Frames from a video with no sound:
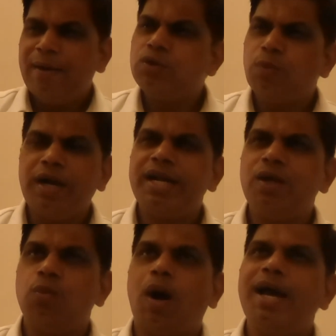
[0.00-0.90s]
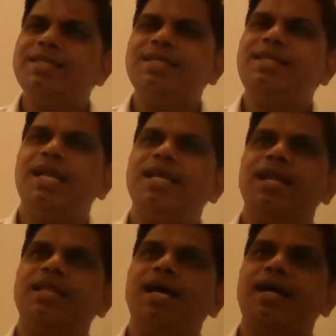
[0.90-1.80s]
I was wondering, why is he
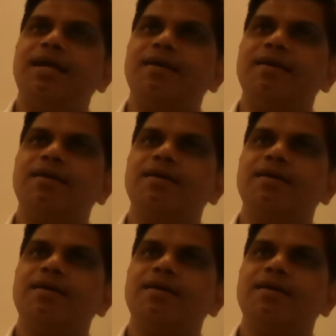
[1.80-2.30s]
telling like that?